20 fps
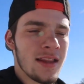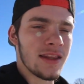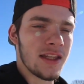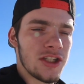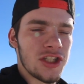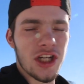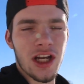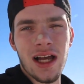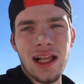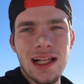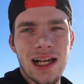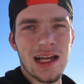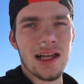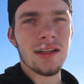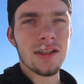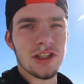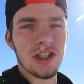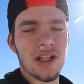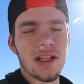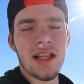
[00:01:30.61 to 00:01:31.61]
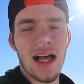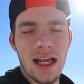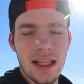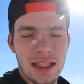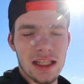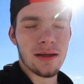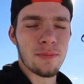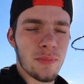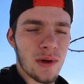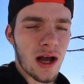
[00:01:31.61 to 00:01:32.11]
the GLI
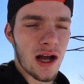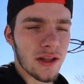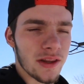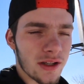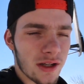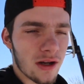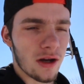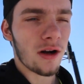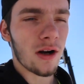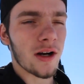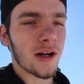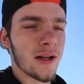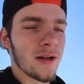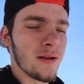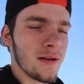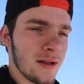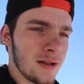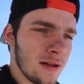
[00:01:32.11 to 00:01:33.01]
lip on the car